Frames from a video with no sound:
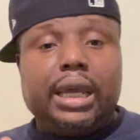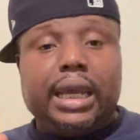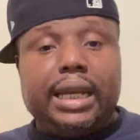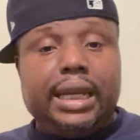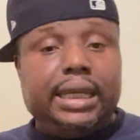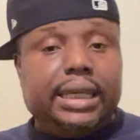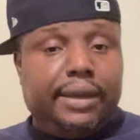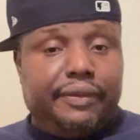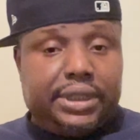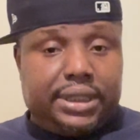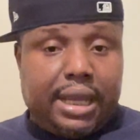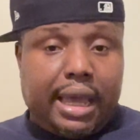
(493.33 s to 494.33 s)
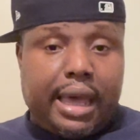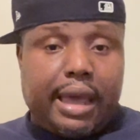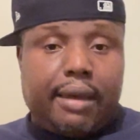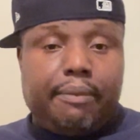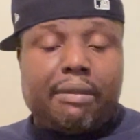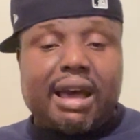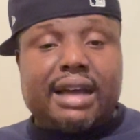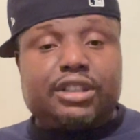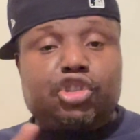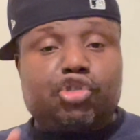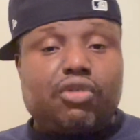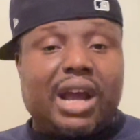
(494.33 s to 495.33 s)
At any given time, I
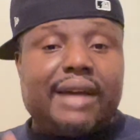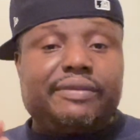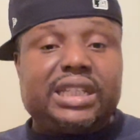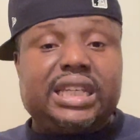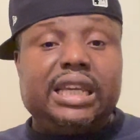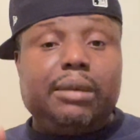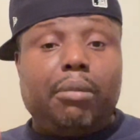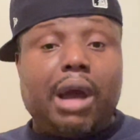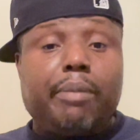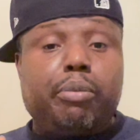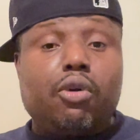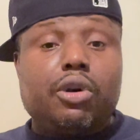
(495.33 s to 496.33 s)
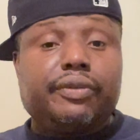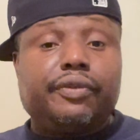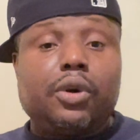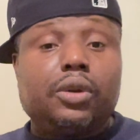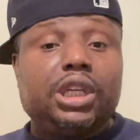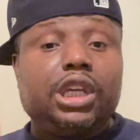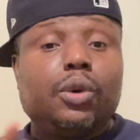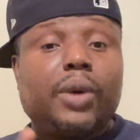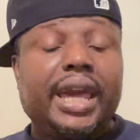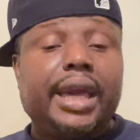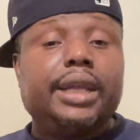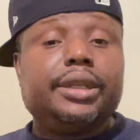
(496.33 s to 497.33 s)
strive to keep my portfolio
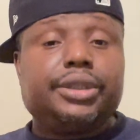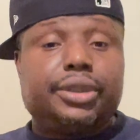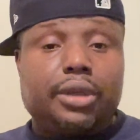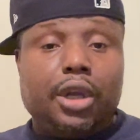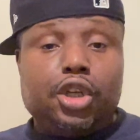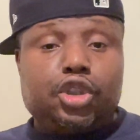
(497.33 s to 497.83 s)
hedged.